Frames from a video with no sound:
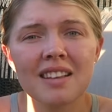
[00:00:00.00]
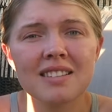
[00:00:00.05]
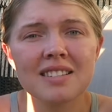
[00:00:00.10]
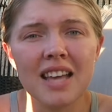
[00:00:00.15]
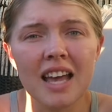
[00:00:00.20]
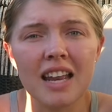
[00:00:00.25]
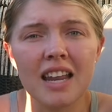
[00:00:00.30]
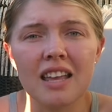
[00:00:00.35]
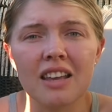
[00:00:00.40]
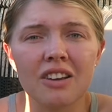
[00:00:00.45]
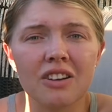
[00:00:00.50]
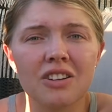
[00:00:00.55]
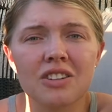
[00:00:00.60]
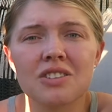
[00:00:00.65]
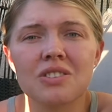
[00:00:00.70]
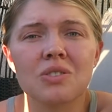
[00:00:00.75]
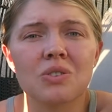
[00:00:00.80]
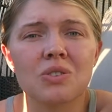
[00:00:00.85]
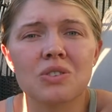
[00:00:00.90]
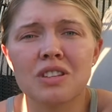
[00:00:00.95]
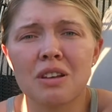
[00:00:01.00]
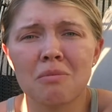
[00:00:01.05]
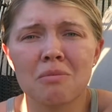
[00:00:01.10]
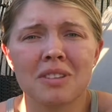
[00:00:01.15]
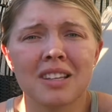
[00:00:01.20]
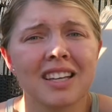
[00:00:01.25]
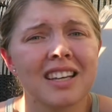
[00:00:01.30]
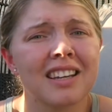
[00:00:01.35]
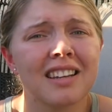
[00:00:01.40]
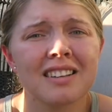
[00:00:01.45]
10 acres or
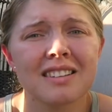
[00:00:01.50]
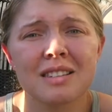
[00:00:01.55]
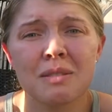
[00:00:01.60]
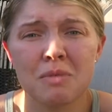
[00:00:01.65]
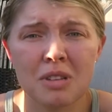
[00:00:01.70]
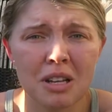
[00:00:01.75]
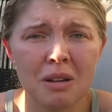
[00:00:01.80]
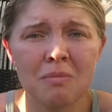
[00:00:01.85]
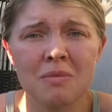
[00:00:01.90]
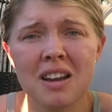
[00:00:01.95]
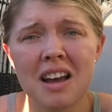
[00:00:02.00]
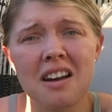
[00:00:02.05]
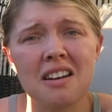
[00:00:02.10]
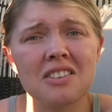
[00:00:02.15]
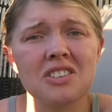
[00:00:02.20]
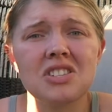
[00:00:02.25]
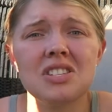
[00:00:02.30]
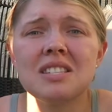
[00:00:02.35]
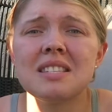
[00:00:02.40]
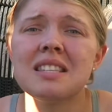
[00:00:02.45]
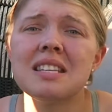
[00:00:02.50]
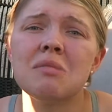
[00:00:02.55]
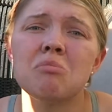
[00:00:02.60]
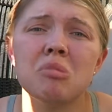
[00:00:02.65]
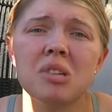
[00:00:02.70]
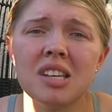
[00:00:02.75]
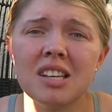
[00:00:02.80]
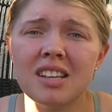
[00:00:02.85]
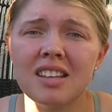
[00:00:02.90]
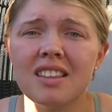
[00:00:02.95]
something obnoxiously
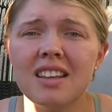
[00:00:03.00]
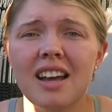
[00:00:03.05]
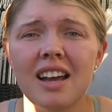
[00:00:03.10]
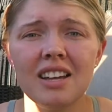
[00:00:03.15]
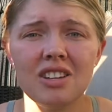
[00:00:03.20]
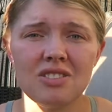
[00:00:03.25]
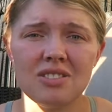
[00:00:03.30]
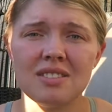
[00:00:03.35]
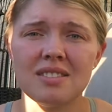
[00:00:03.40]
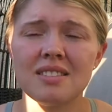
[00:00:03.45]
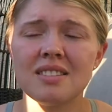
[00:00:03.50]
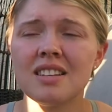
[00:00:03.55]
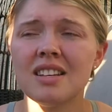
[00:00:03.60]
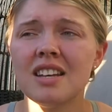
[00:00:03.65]
big that I just